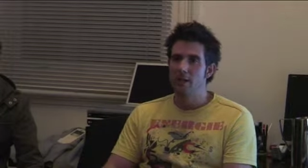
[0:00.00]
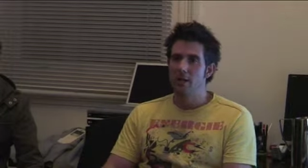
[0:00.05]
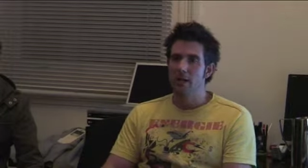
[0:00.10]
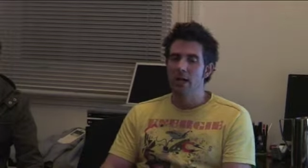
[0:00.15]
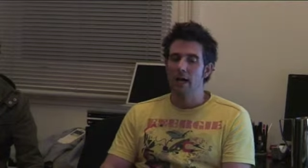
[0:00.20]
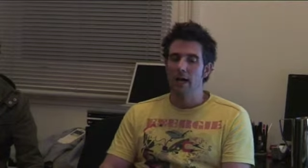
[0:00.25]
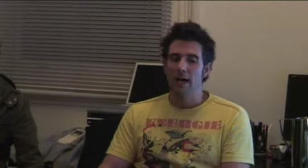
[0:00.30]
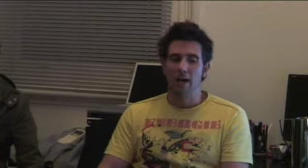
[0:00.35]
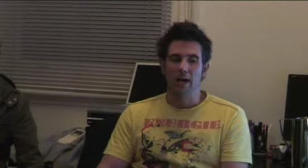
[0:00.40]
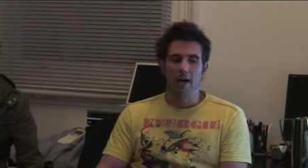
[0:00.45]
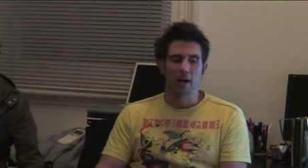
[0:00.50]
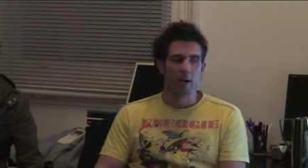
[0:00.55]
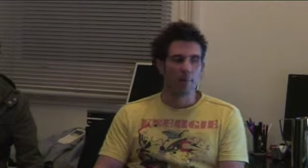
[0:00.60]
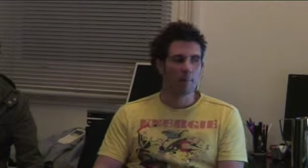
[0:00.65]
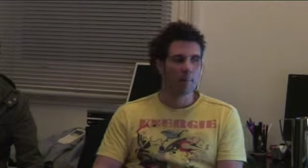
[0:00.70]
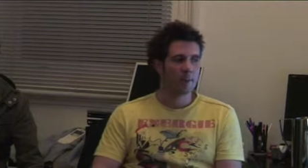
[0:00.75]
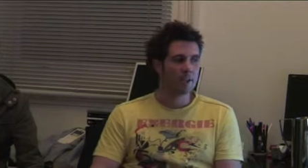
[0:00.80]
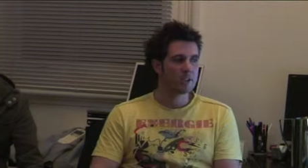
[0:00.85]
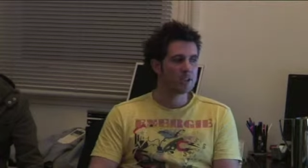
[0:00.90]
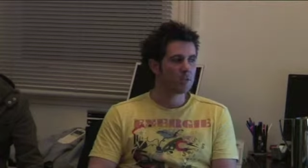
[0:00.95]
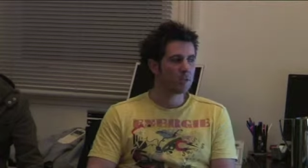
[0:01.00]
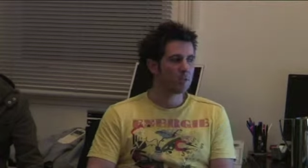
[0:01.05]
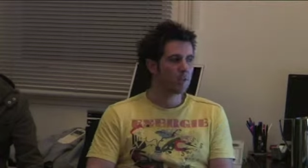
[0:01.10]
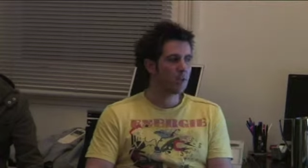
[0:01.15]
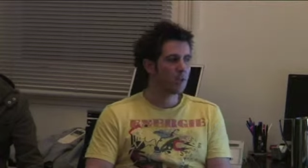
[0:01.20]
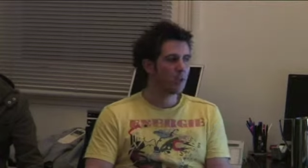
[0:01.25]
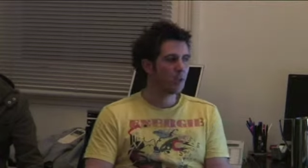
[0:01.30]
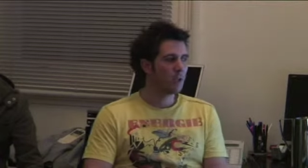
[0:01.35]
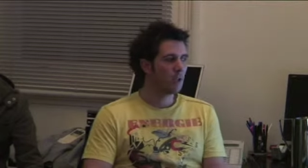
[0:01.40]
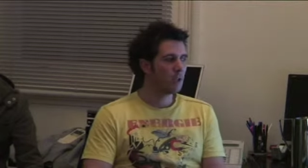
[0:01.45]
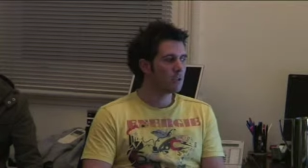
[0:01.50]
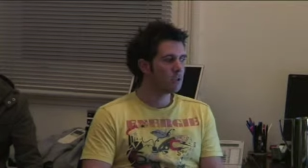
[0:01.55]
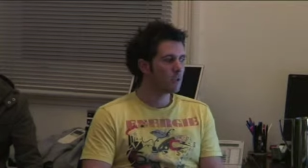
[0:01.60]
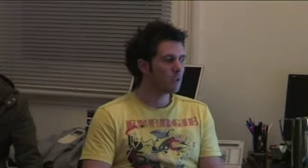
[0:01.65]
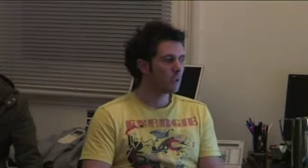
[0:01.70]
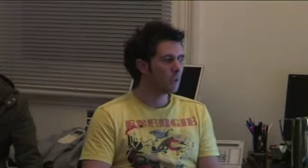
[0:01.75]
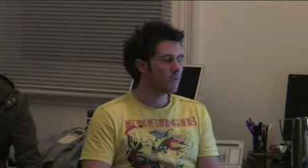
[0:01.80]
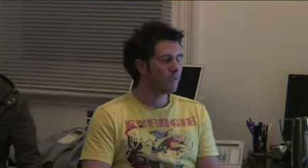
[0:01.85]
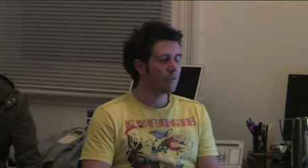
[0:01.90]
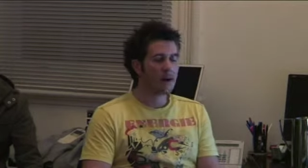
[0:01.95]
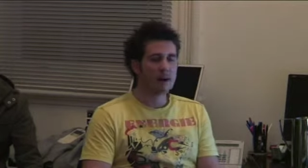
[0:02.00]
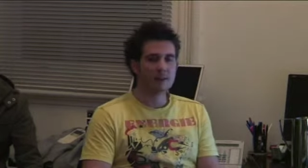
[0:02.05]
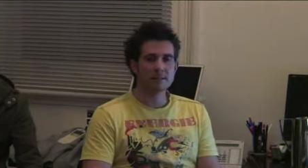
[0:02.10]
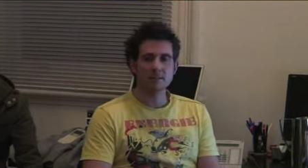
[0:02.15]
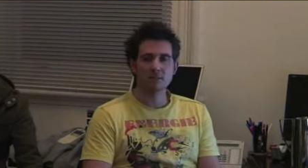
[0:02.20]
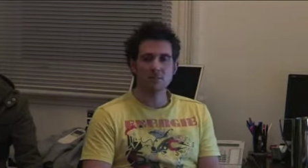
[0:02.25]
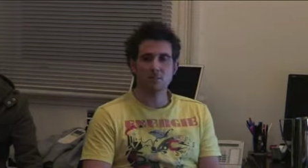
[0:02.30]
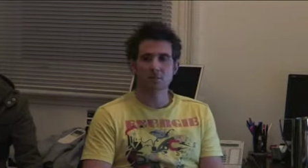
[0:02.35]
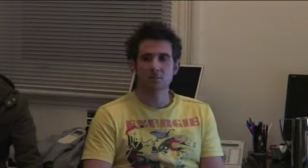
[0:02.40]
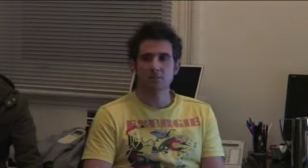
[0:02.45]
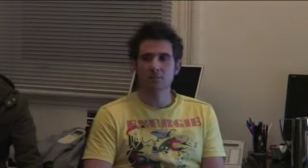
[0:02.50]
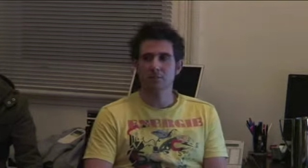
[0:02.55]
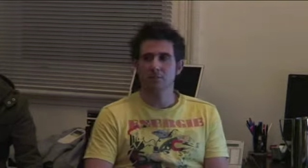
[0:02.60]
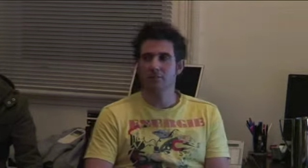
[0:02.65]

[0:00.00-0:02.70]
It's a really fast tool,